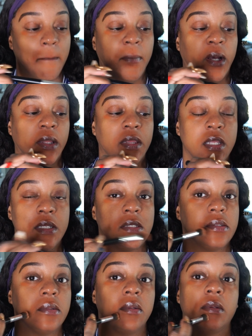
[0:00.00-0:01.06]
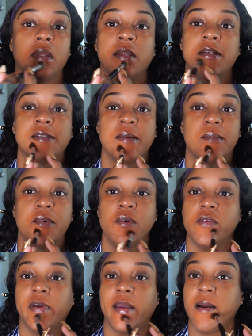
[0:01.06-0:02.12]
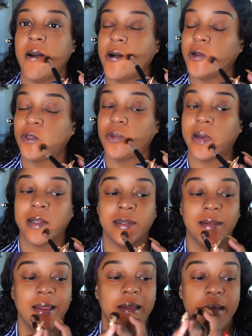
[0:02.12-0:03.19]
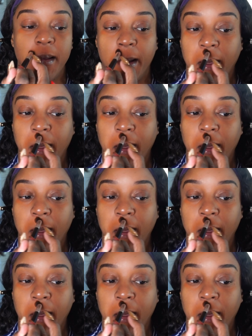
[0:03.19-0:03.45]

But this, it doesn't move at all throughout the day,